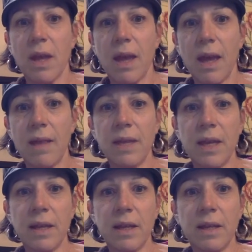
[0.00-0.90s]
And
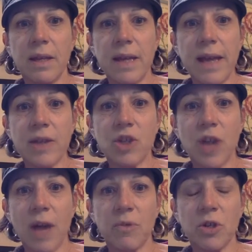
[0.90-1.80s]
then in the next
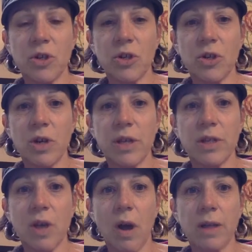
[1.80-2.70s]
chapter, it
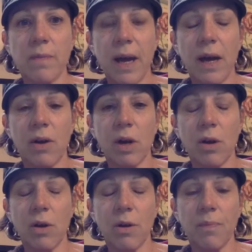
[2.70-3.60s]
talked about
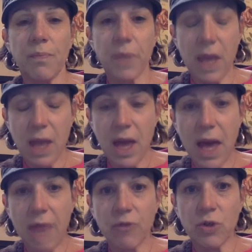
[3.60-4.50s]

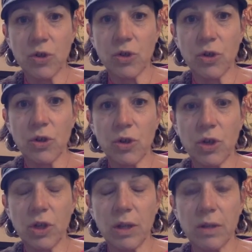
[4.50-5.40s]
after
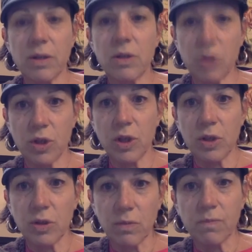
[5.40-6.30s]
in the
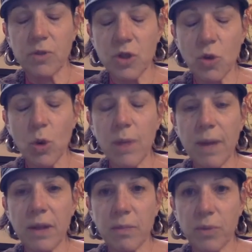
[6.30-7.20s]
story
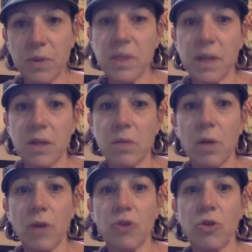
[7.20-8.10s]
about the princess who
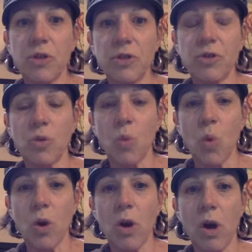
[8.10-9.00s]
got turned into a
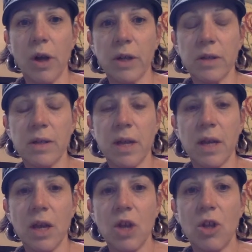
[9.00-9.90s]
warthog. It said
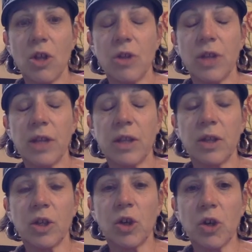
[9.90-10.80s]
that the
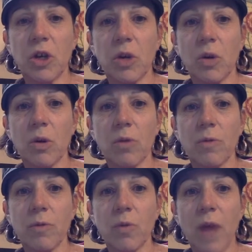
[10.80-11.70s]
cook,
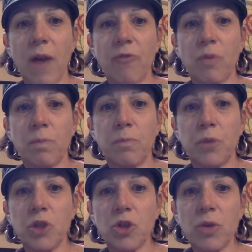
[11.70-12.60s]
after
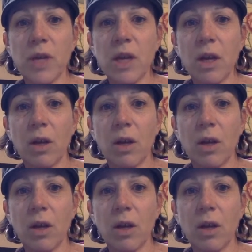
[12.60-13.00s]
butchering